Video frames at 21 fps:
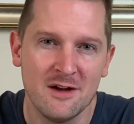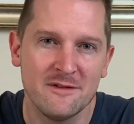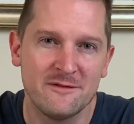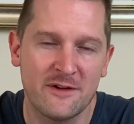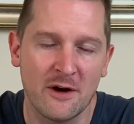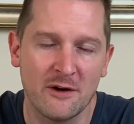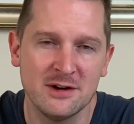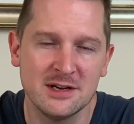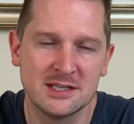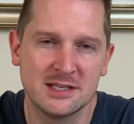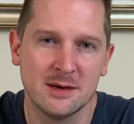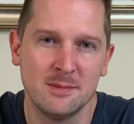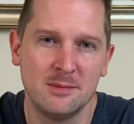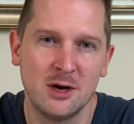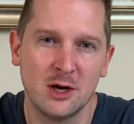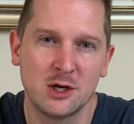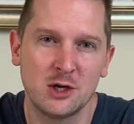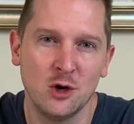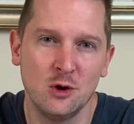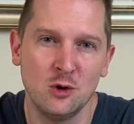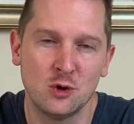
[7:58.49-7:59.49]
Very similar
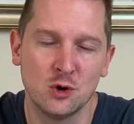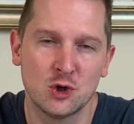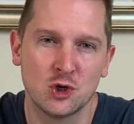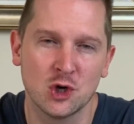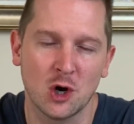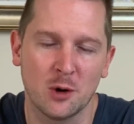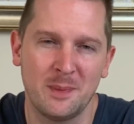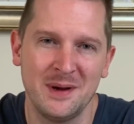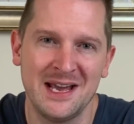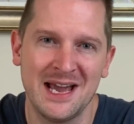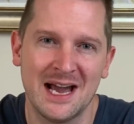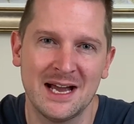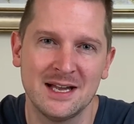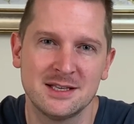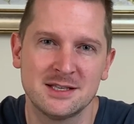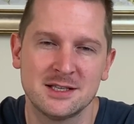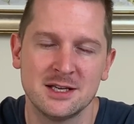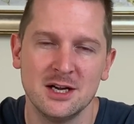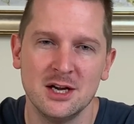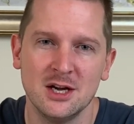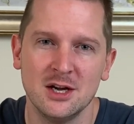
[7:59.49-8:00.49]
Google Shopping
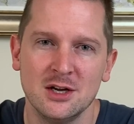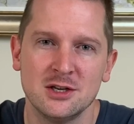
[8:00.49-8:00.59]
ads.